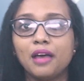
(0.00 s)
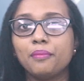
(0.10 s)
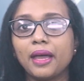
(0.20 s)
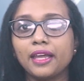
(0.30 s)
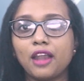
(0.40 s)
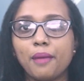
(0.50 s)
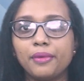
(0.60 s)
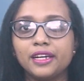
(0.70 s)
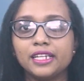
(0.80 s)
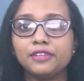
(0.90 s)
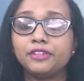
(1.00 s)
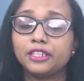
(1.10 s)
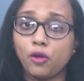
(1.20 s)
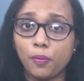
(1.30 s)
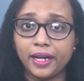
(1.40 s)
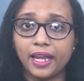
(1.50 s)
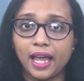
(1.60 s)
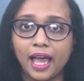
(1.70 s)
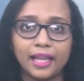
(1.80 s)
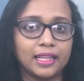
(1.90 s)
By collaborating with
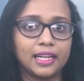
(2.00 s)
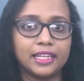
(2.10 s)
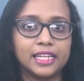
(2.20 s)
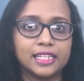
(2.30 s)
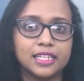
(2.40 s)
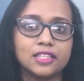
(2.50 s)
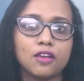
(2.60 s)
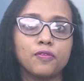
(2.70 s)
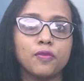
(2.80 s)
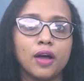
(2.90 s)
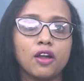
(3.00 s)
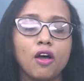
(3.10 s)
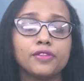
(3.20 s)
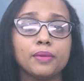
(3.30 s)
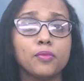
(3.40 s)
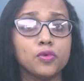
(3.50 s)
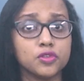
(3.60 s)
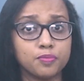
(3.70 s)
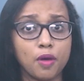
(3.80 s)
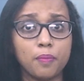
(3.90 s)
OpenAI, the creators of one of the
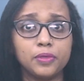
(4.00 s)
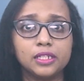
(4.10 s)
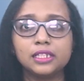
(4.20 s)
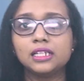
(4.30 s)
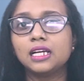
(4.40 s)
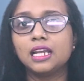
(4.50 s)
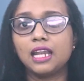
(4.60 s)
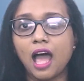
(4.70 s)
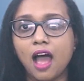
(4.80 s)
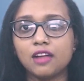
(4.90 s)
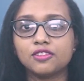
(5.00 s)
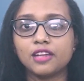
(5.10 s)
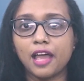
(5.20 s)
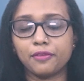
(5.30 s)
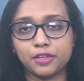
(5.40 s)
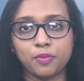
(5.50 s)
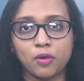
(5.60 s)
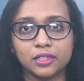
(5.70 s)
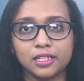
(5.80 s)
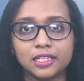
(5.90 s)
most popular large language
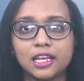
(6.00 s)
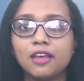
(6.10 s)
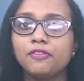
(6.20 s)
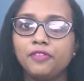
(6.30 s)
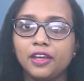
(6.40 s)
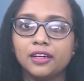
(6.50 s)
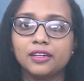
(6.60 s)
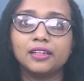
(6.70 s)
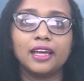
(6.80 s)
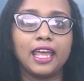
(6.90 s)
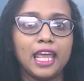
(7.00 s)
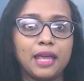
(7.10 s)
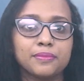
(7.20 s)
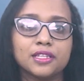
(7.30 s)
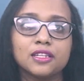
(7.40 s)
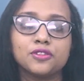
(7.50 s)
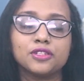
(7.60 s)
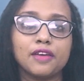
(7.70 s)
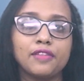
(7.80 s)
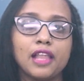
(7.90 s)
models, Figure aims to
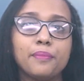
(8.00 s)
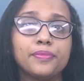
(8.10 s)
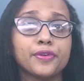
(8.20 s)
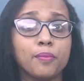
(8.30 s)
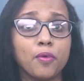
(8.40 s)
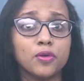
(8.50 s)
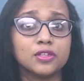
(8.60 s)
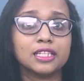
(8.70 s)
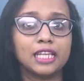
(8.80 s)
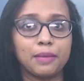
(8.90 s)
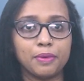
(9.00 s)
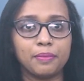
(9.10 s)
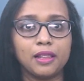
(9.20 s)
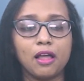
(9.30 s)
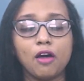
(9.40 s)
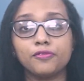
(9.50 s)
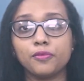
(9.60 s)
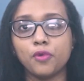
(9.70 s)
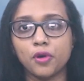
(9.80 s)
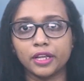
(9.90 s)
develop robots capable of
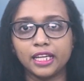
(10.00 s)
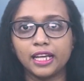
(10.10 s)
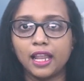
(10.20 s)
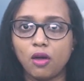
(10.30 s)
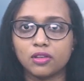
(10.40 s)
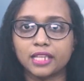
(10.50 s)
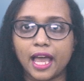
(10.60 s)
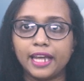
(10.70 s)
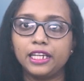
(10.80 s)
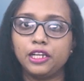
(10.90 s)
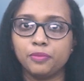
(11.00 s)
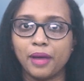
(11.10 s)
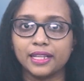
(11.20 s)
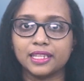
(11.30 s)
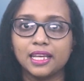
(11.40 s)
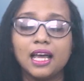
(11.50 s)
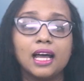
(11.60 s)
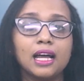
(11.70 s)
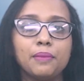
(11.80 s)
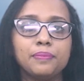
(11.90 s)
working alongside humans,
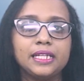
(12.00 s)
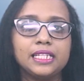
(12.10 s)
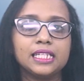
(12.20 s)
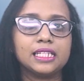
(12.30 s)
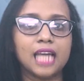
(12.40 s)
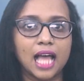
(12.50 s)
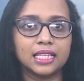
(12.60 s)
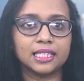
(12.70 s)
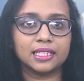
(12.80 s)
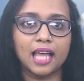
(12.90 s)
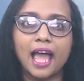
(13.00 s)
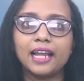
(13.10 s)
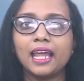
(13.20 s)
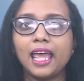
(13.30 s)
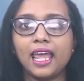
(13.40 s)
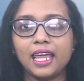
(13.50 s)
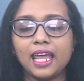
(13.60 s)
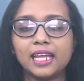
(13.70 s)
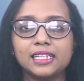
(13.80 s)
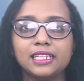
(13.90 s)
completing tasks, and
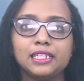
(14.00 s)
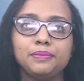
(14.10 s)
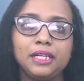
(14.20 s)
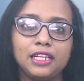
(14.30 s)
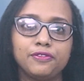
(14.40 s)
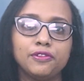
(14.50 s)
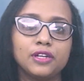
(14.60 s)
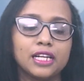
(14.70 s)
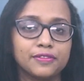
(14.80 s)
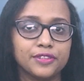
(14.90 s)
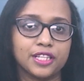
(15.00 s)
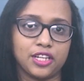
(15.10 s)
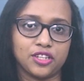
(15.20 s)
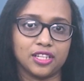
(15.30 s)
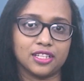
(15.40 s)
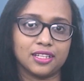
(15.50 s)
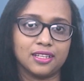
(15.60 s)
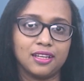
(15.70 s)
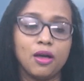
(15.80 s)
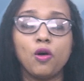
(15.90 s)
engaging in meaningful conversations.
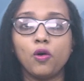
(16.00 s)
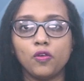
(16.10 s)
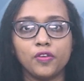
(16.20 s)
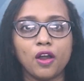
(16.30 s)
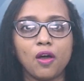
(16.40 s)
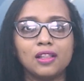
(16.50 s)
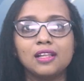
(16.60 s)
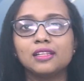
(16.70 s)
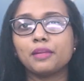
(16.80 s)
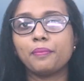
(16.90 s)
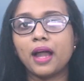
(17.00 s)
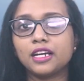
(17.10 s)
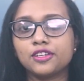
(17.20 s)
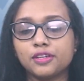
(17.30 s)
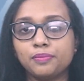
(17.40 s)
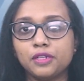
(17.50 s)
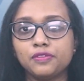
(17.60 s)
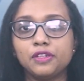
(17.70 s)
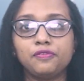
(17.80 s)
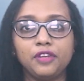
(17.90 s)
Overall, the partnership
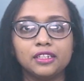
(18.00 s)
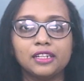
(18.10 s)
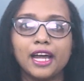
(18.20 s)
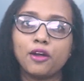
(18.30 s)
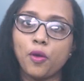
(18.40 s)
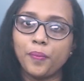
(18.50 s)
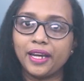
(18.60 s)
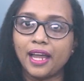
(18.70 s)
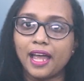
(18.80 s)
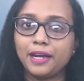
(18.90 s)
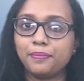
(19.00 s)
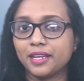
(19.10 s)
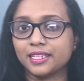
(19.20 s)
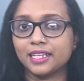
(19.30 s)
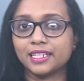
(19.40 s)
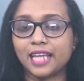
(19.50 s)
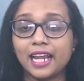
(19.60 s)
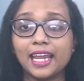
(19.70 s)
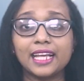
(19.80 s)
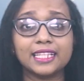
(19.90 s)
between Figure and OpenAI represents
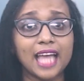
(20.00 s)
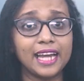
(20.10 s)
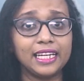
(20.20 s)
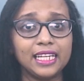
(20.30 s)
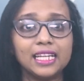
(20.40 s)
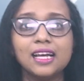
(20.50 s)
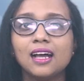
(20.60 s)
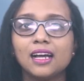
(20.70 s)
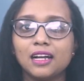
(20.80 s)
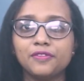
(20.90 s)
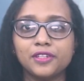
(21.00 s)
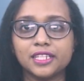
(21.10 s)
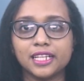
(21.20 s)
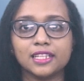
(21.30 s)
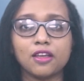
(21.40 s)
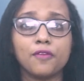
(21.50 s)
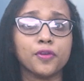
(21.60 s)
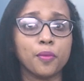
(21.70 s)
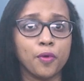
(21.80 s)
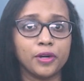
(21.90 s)
an exciting convergence of
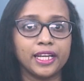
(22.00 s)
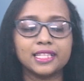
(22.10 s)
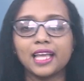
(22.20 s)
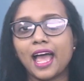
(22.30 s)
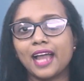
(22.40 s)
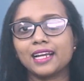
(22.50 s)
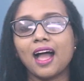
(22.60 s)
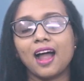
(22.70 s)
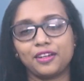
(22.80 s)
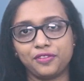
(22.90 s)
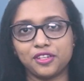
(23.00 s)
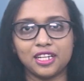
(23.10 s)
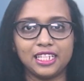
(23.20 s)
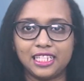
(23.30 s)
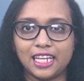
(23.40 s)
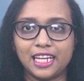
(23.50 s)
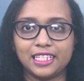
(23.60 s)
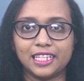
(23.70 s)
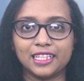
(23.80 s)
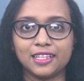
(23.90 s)
robotics and artificial
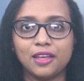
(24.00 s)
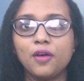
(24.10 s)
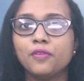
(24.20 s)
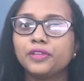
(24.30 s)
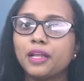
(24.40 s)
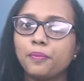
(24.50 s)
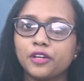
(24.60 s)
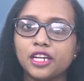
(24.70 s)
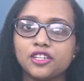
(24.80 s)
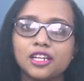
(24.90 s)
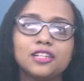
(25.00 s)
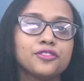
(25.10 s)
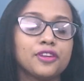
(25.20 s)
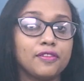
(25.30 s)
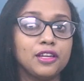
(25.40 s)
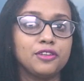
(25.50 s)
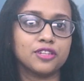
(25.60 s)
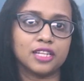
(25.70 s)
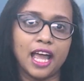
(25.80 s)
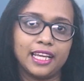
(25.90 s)
intelligence, with the potential to
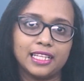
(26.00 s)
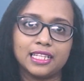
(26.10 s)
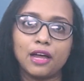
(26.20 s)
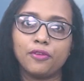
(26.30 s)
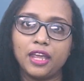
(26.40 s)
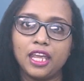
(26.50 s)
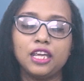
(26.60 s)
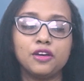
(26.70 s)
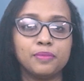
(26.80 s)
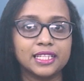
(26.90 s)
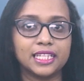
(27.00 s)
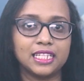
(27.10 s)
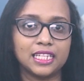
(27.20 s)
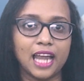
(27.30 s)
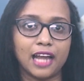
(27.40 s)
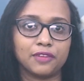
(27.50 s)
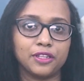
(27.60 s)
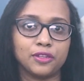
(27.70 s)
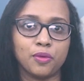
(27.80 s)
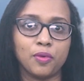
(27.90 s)
revolutionize the way humans interact
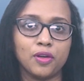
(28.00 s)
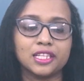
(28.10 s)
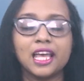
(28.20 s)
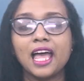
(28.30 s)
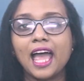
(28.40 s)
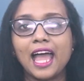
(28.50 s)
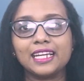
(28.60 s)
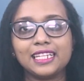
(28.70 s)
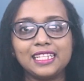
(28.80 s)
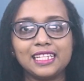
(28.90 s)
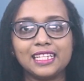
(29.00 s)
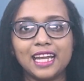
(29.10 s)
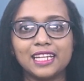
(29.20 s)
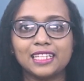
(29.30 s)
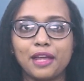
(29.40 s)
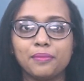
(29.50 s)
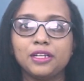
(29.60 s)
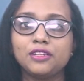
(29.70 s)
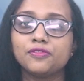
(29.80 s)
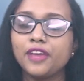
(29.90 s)
with robots and integrate them
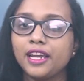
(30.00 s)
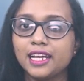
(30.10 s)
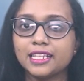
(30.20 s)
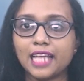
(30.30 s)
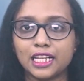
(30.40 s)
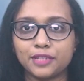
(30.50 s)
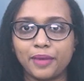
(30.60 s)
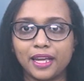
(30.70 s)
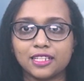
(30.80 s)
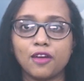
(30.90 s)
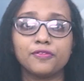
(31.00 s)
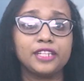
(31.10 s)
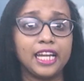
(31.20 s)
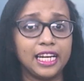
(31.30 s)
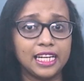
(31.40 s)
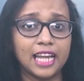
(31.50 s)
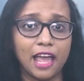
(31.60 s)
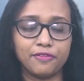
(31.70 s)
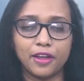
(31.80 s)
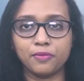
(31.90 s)
into various aspects of daily
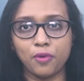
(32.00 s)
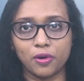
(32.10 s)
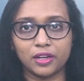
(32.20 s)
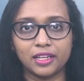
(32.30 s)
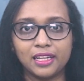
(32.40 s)
life and work.